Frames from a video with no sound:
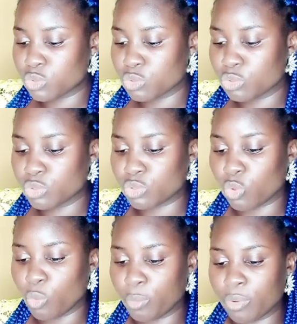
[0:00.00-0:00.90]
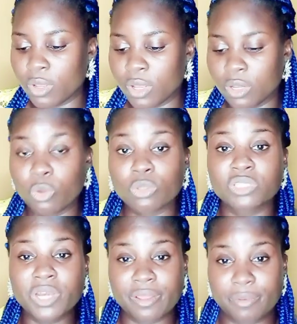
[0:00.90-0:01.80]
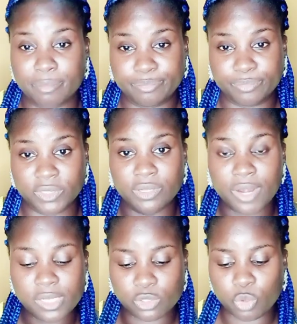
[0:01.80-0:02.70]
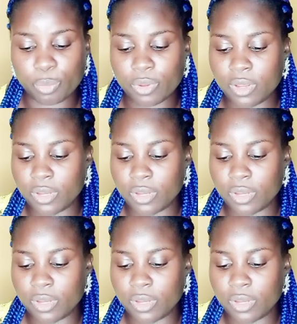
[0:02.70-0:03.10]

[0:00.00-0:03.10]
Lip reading: two soap, three soap.